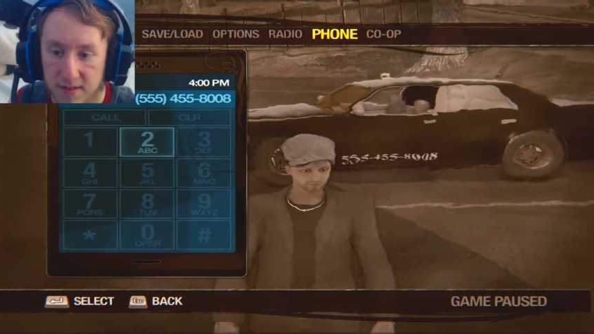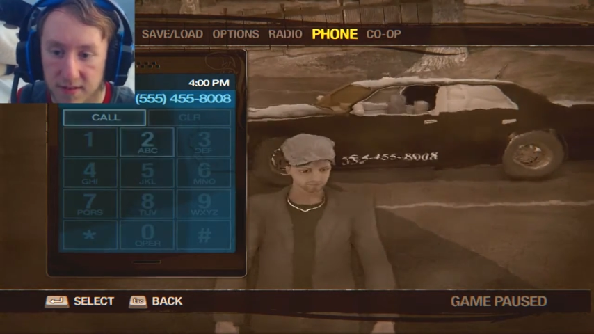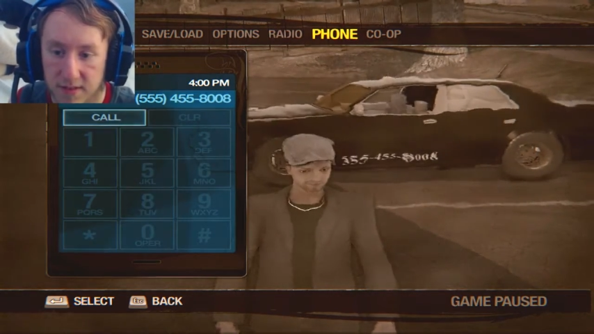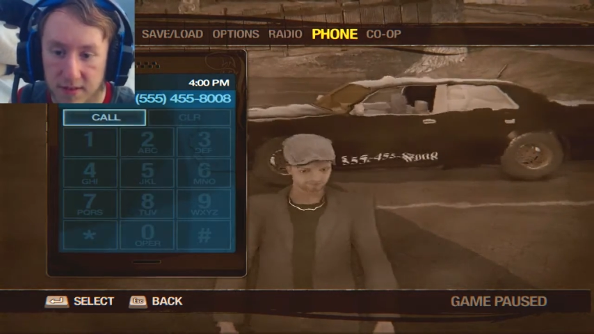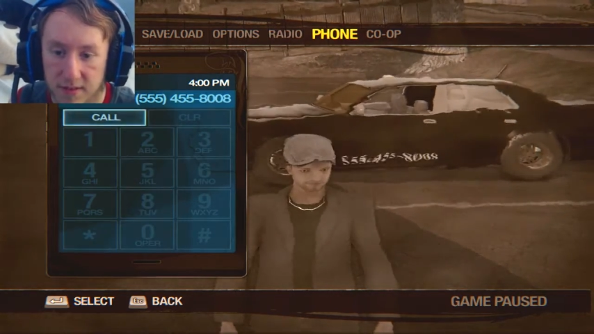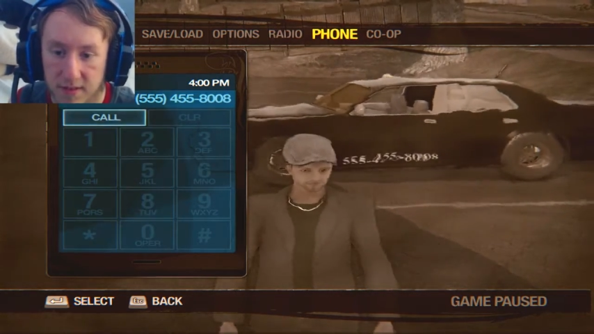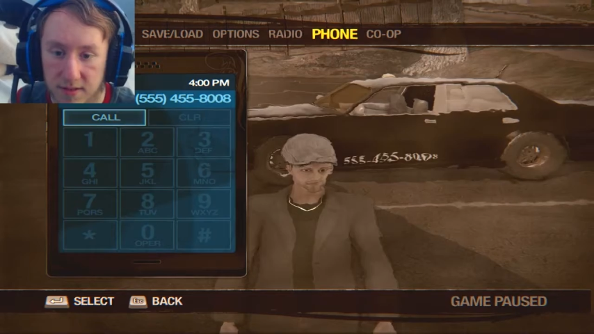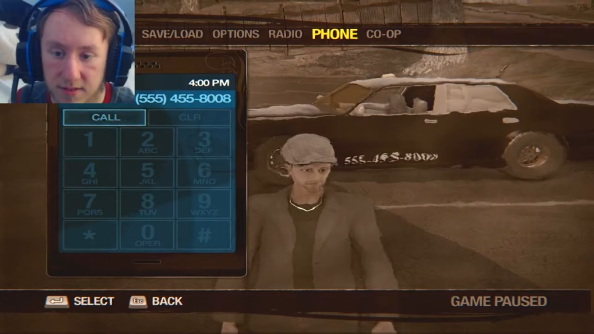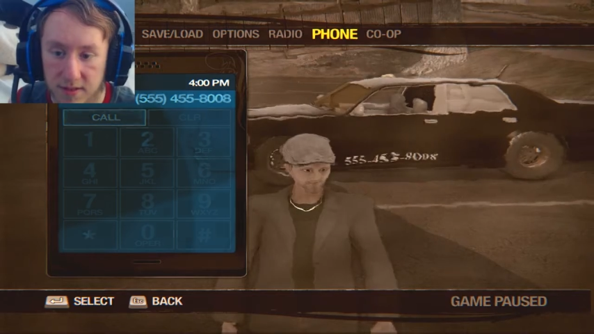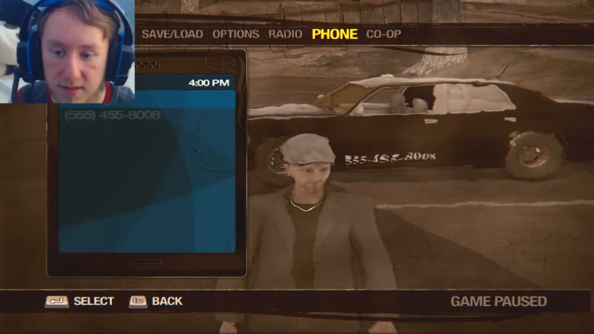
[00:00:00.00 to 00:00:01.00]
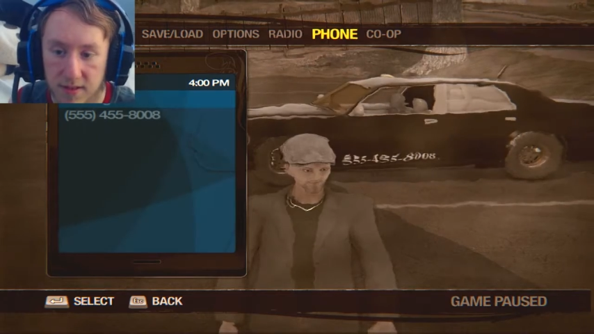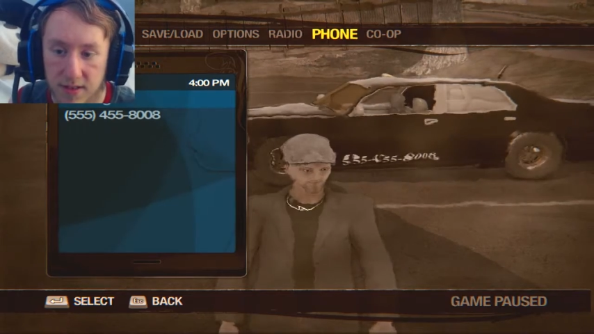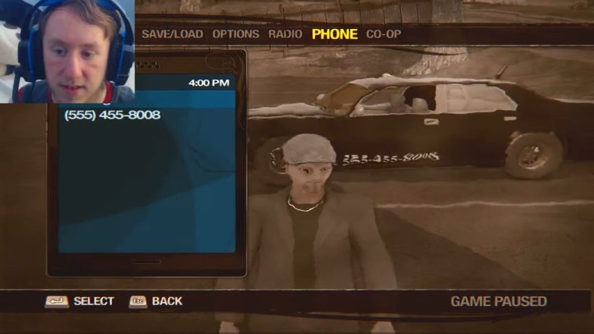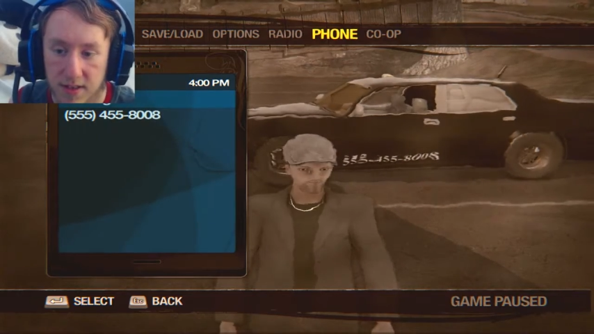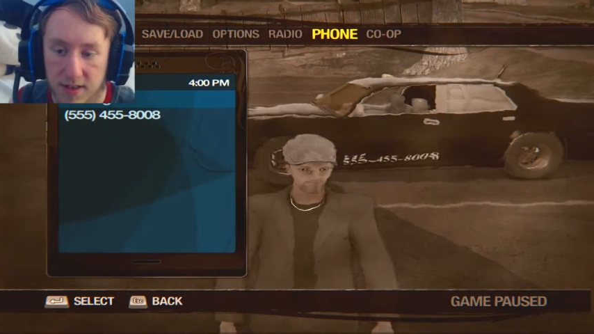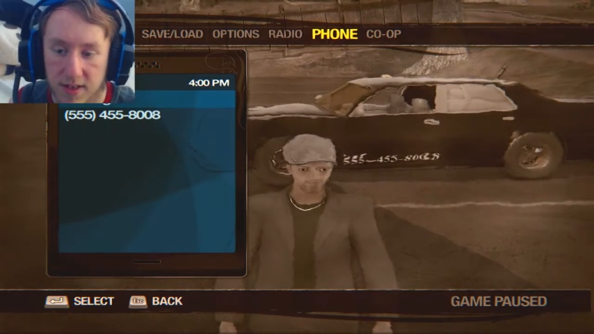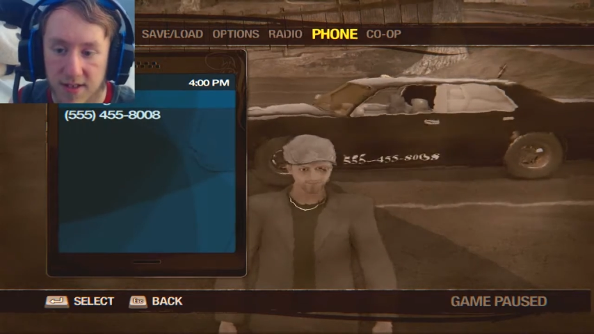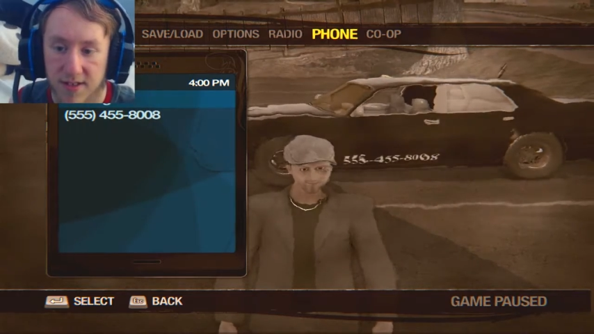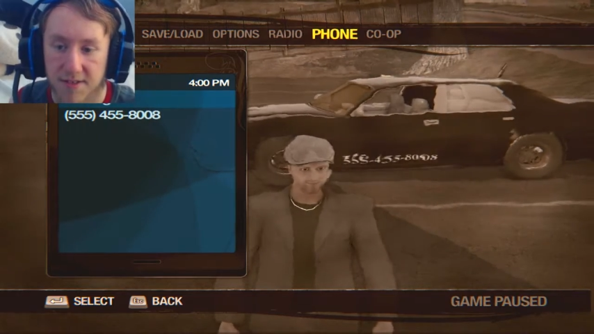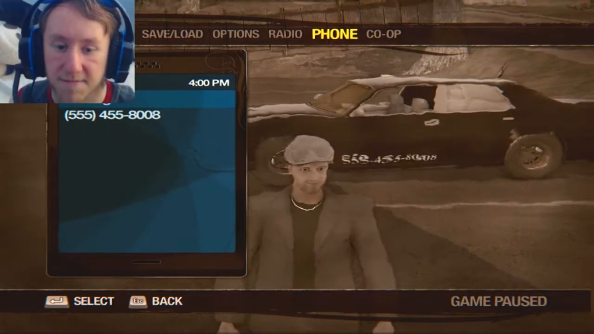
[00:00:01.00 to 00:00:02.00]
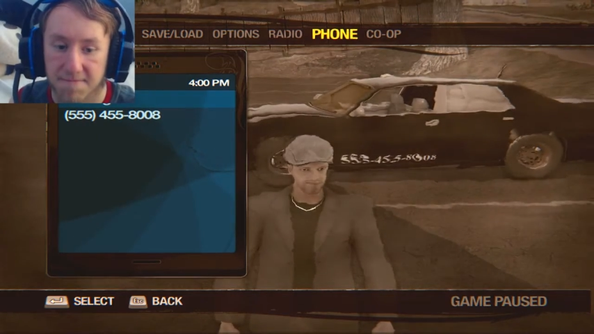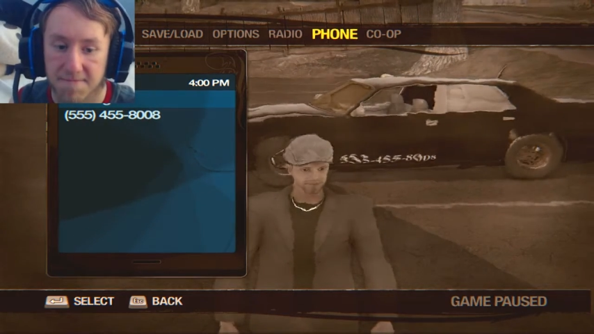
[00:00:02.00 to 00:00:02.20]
(silence)